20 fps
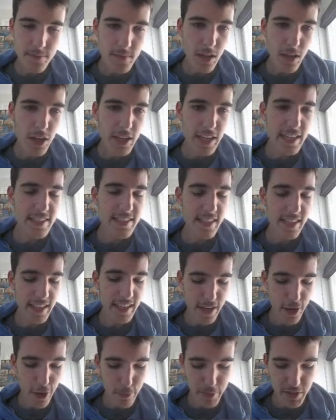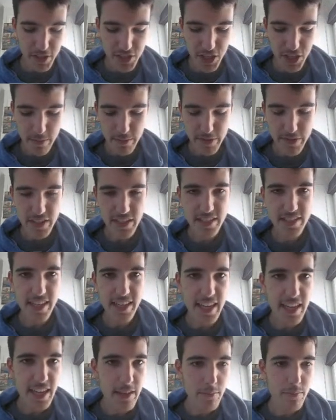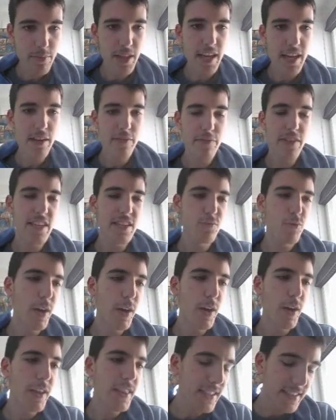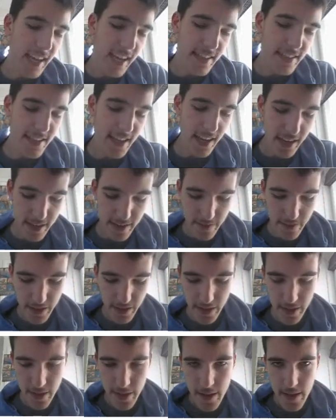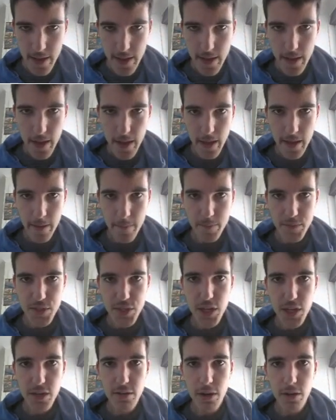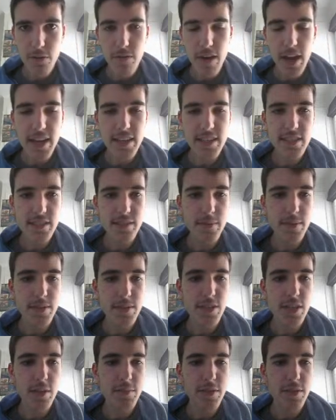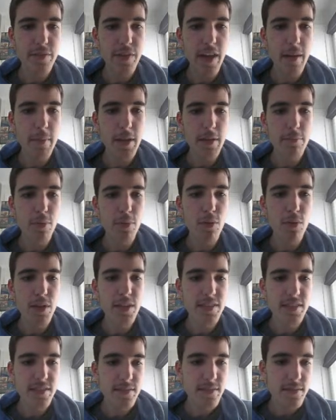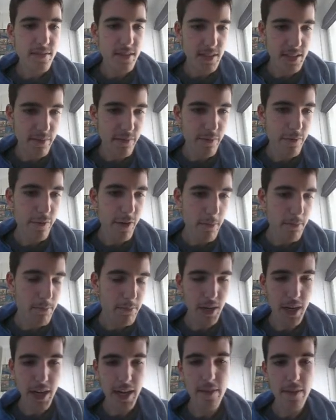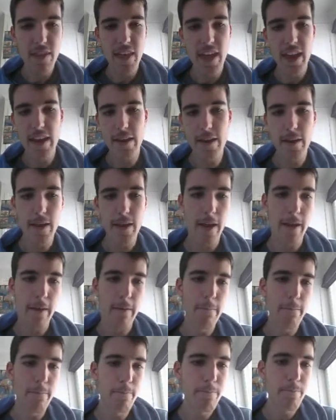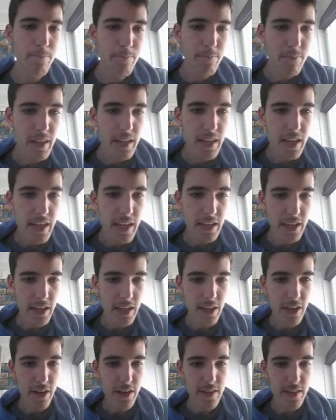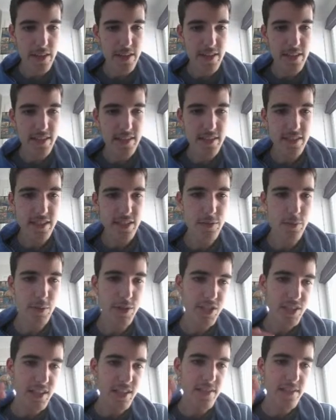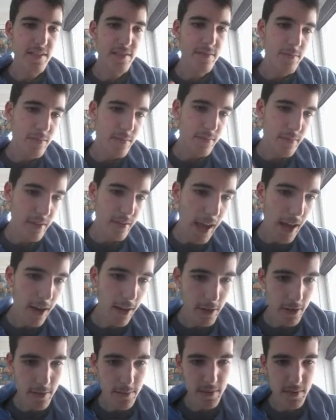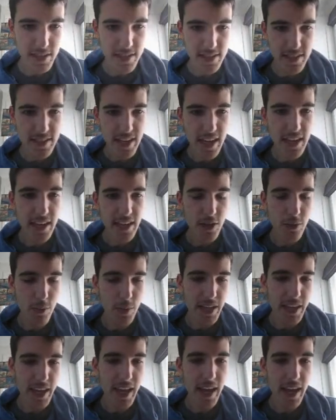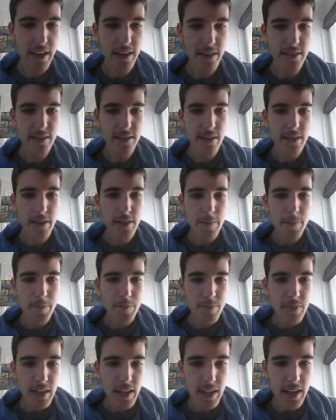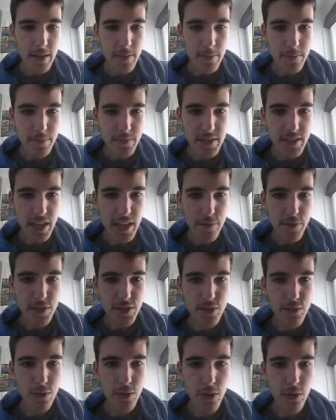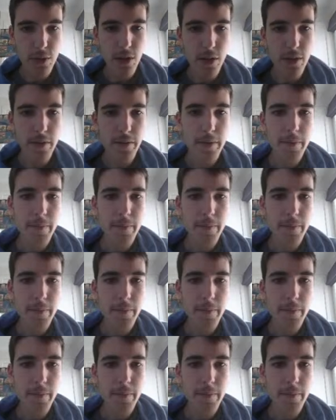I guess it can help in terms of the staking plan. If there's one that stands out in the 2-year-old race in terms of how many points it's in front by, then you can go to the distance, which this algorithm doesn't take into account, and see if it's good or not.